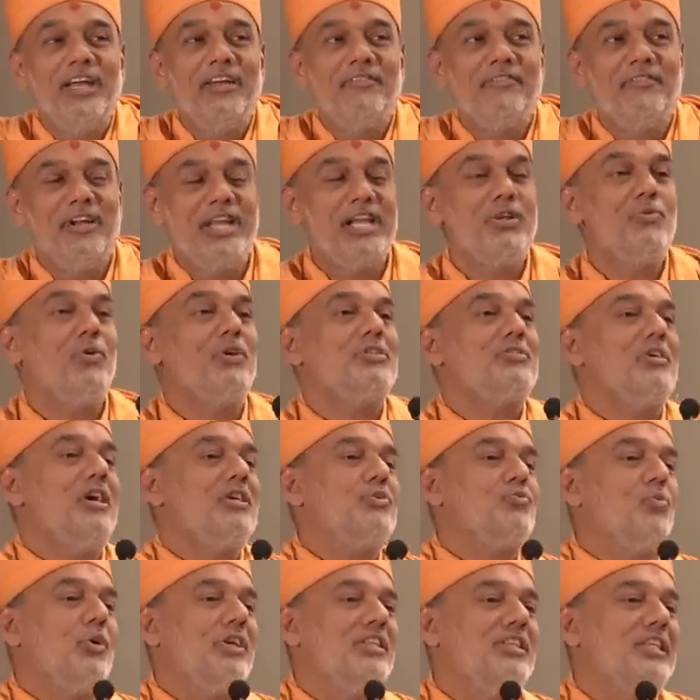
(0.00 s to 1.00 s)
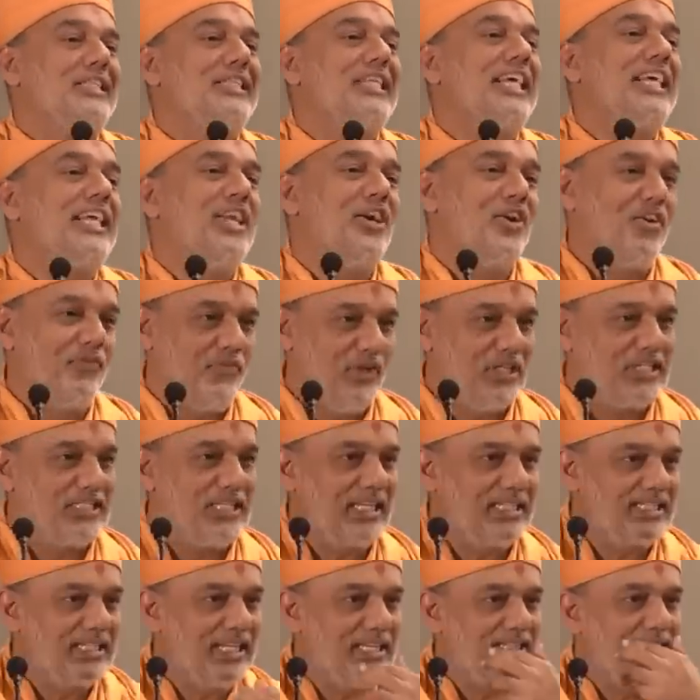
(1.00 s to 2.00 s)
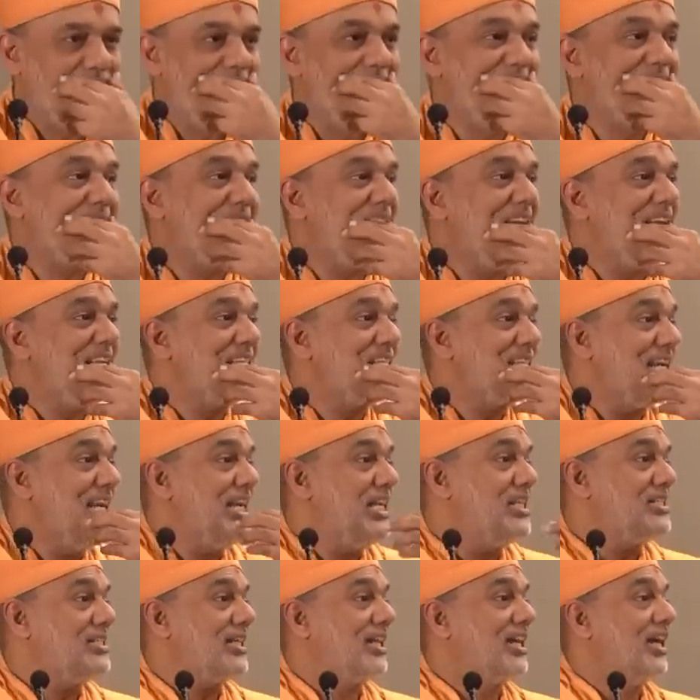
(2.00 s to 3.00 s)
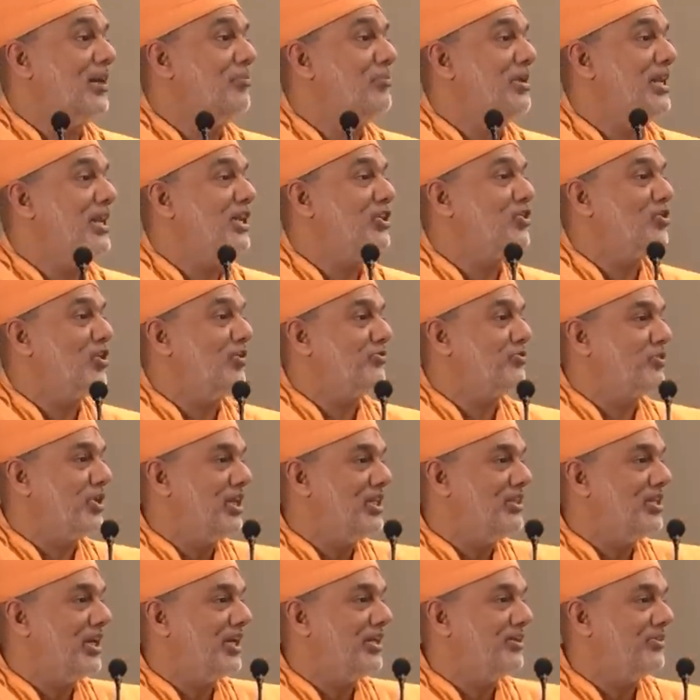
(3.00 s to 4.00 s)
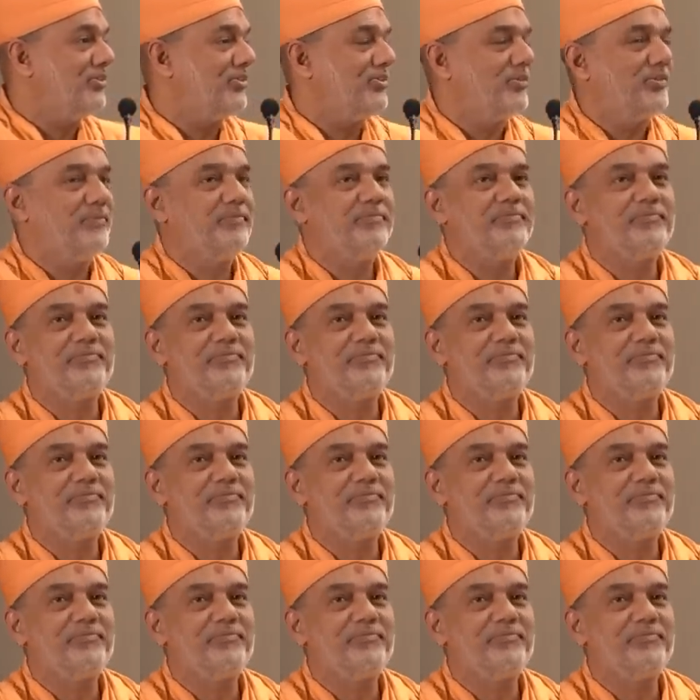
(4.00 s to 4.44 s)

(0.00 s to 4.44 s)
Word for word: When he was asked, What is the secret of your success? He says, It is the culmination of three things.